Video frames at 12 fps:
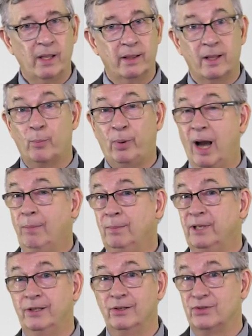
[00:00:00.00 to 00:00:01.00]
They're
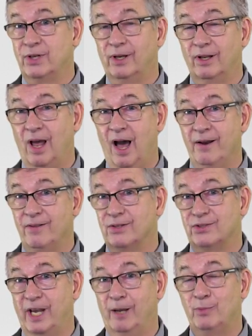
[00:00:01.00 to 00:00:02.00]
probably using a lot of
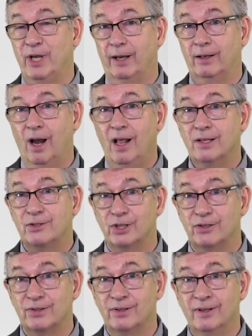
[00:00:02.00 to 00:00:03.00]
the same
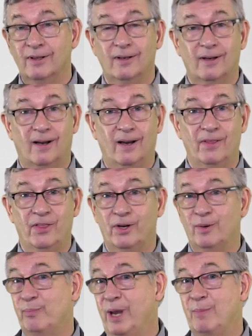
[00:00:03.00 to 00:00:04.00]
technologies. Uh,
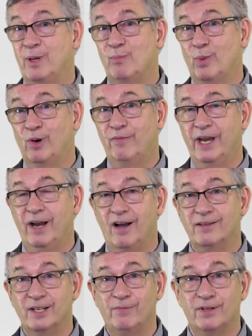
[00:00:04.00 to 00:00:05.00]
they're maybe moving
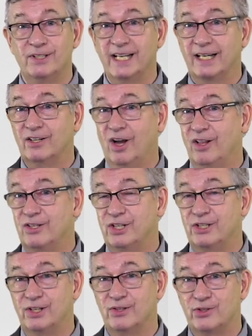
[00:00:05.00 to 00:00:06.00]
on different
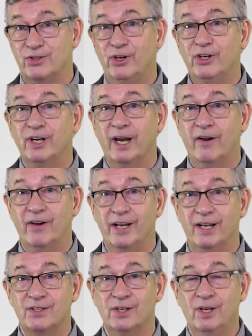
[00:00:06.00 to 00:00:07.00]
technologies in certain
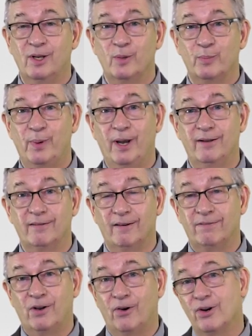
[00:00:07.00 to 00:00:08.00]
areas, but
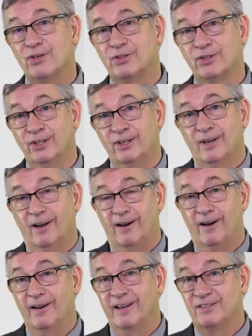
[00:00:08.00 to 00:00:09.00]
of course,
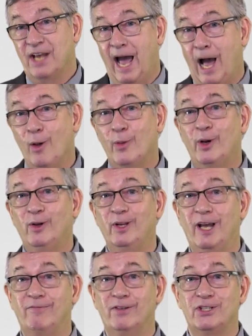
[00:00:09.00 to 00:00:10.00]
uh, it's how they're
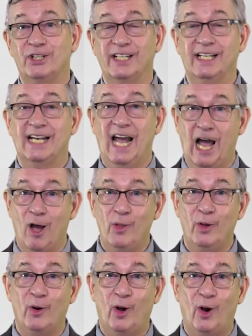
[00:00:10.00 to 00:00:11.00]
leveraging it, how
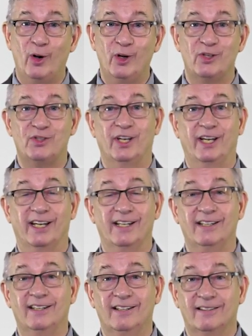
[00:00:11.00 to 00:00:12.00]
they're harnessing
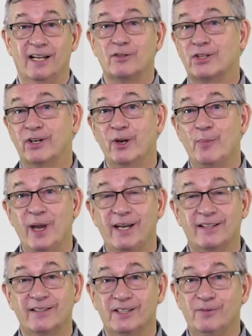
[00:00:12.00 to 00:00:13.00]
it, that's going to
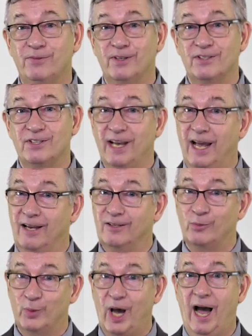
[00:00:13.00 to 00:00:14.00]
make the difference,
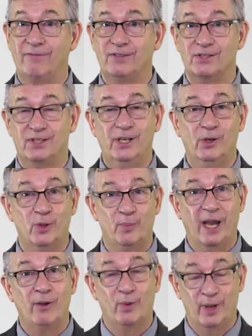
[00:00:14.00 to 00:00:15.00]
and we'll have to see who
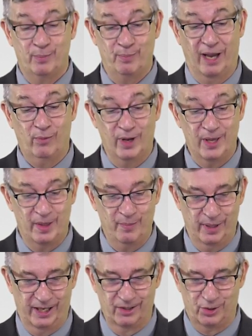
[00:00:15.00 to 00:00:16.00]
may, may win the
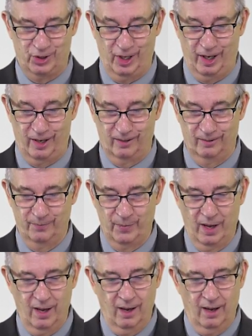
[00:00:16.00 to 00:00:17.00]
biggest share.
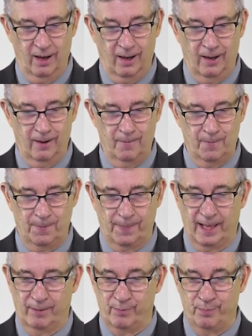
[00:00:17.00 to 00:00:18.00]
Um,
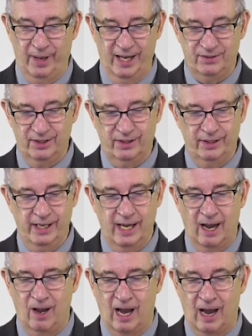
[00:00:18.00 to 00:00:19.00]

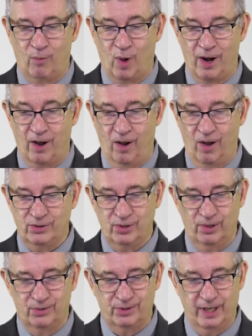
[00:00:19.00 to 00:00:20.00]
basically, I, I want to
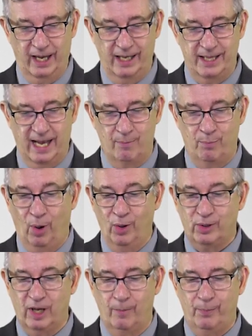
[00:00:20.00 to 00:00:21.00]
also say that
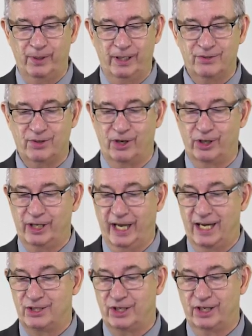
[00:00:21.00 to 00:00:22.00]
both companies are
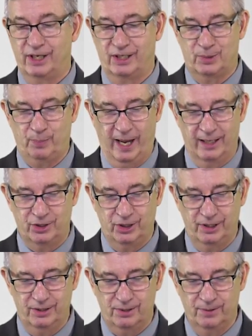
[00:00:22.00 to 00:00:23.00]
engaged in
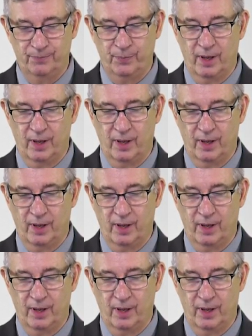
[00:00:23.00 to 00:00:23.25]
expansions.